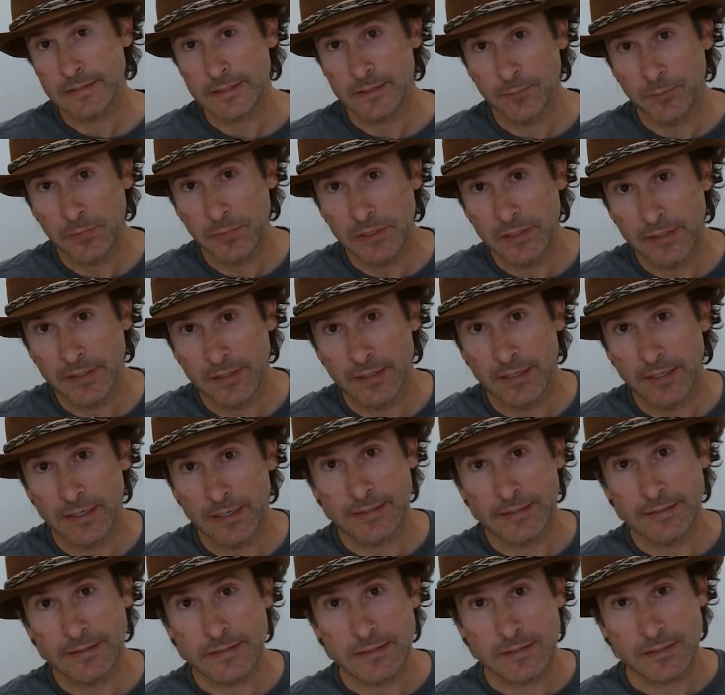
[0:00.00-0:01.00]
I'll be
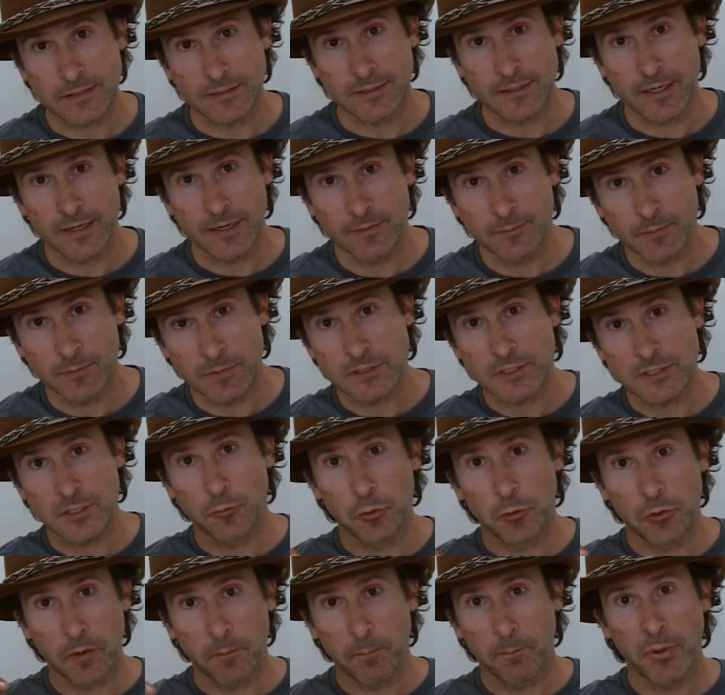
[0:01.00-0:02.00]
honest on how much I
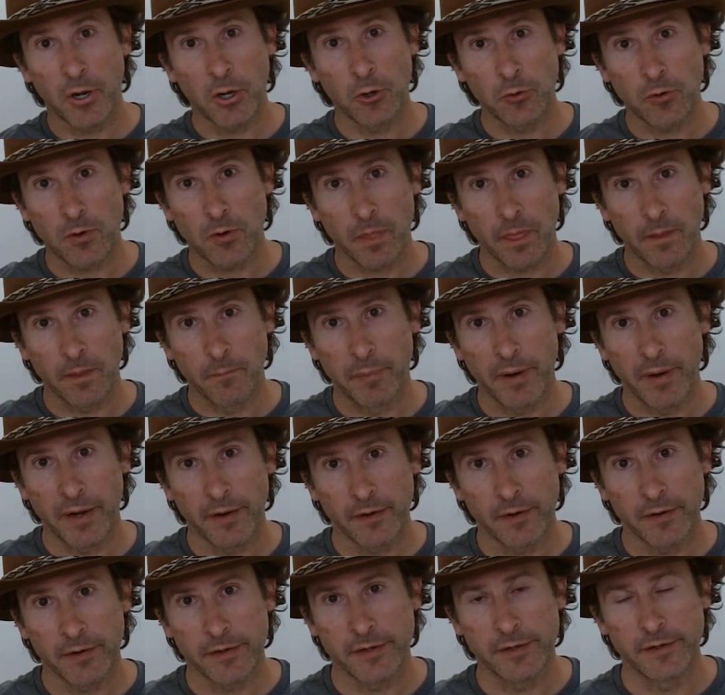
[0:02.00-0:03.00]
want to poke the
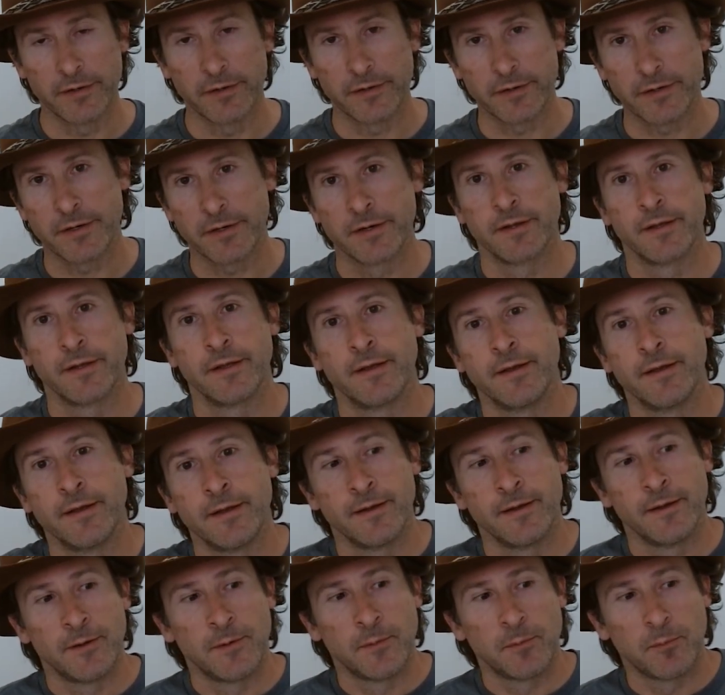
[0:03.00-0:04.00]
bear here,
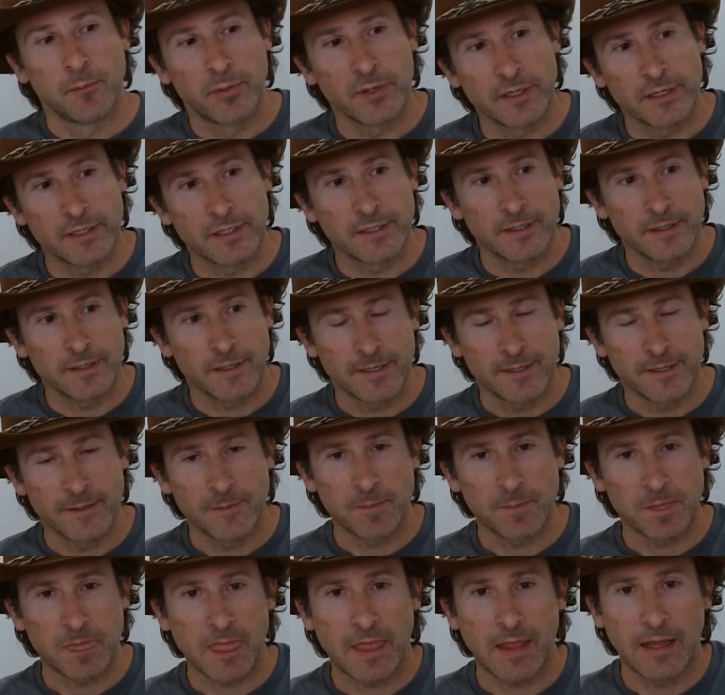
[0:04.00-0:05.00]
but
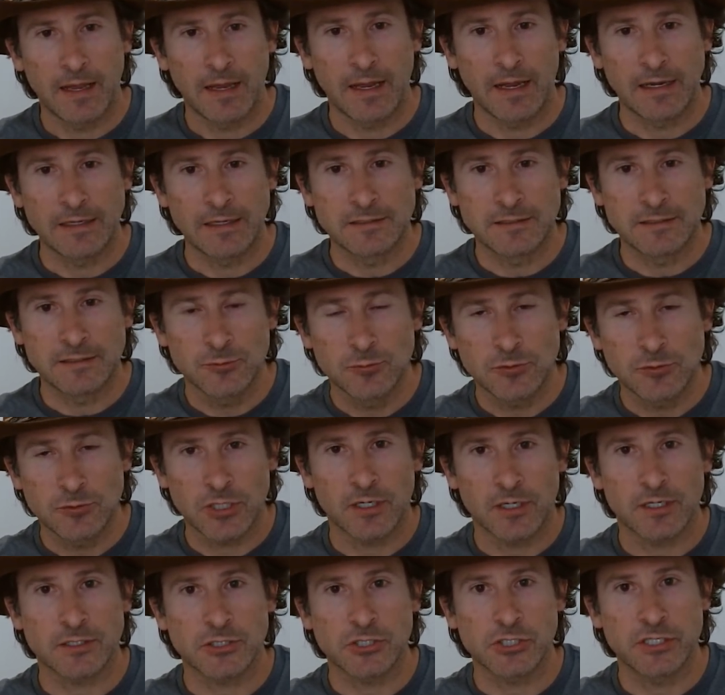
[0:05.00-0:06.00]
I do
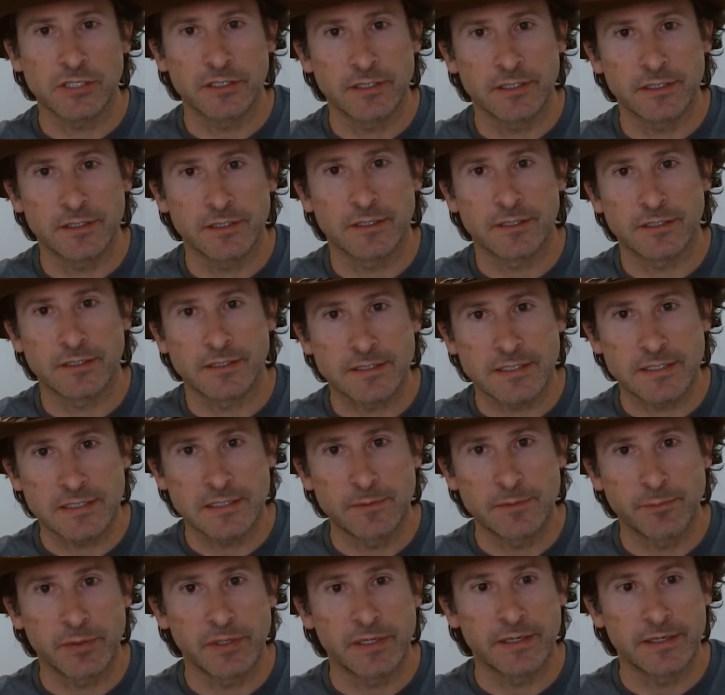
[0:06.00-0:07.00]
talk shit on
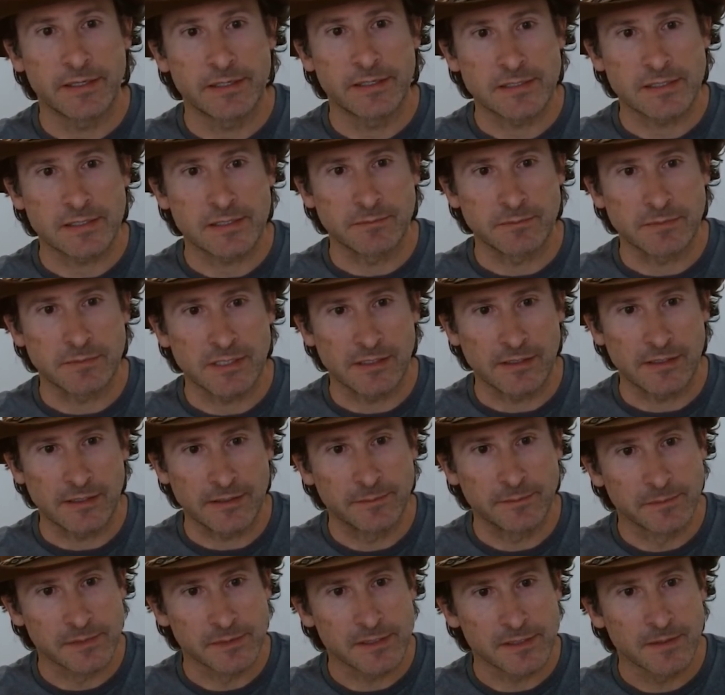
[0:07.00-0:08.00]
CPAs
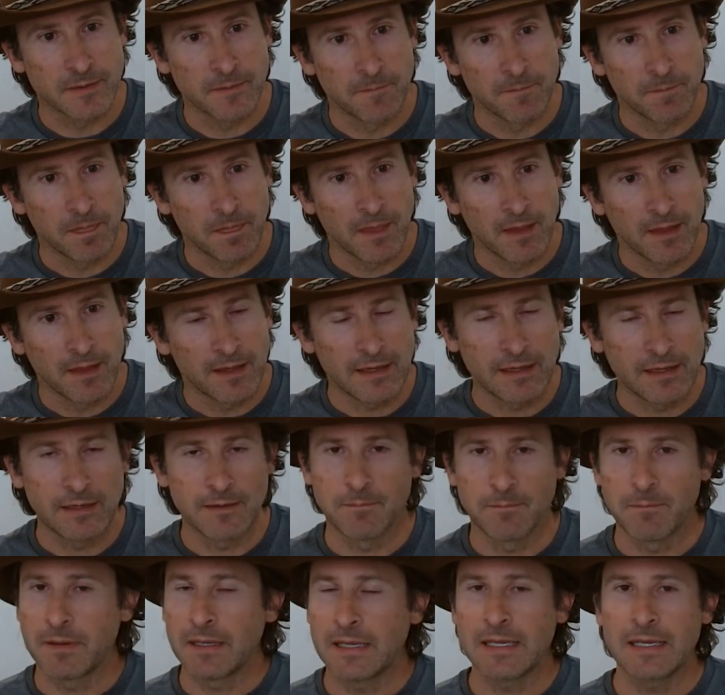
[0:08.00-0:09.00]
sometimes. And
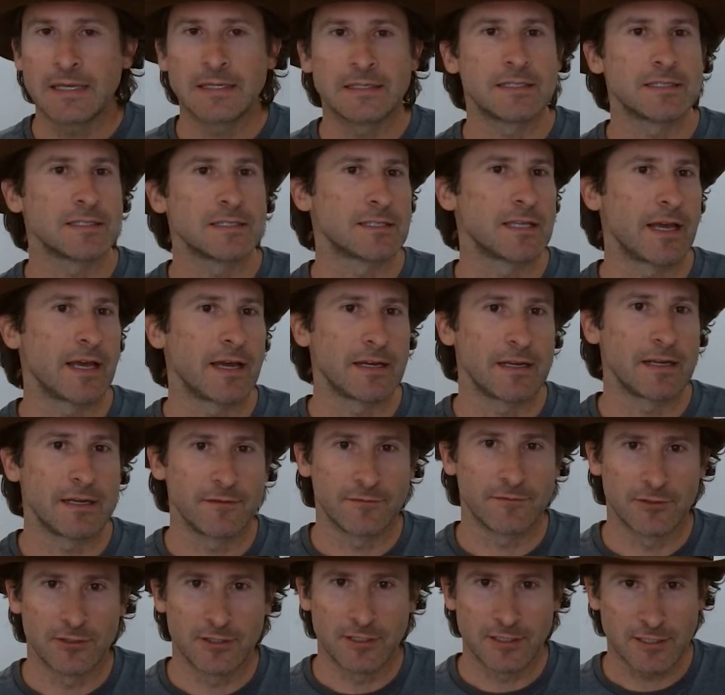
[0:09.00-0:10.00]
man, does that
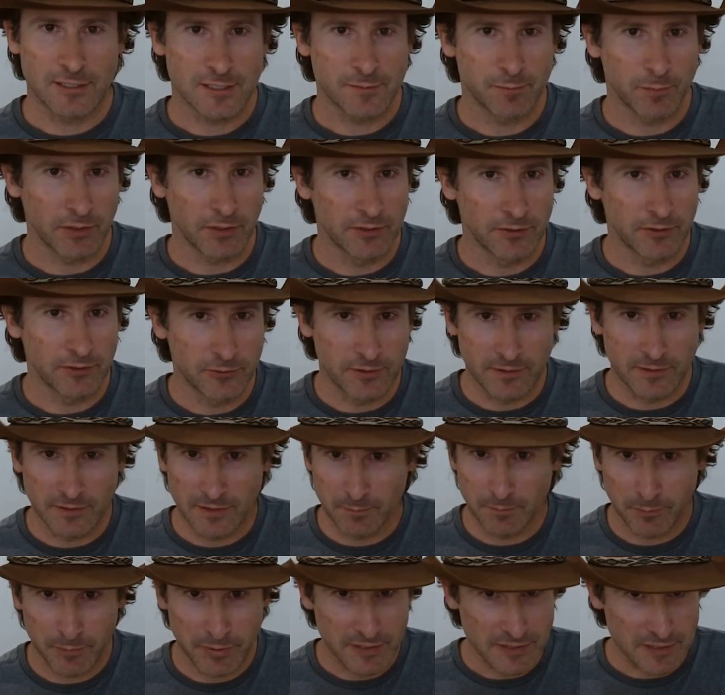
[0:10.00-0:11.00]
ever explode
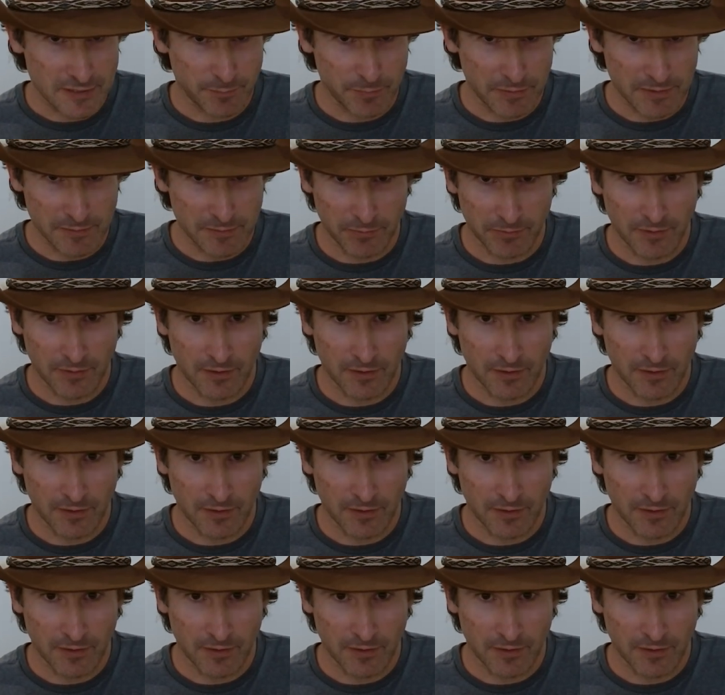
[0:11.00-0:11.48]
and piss people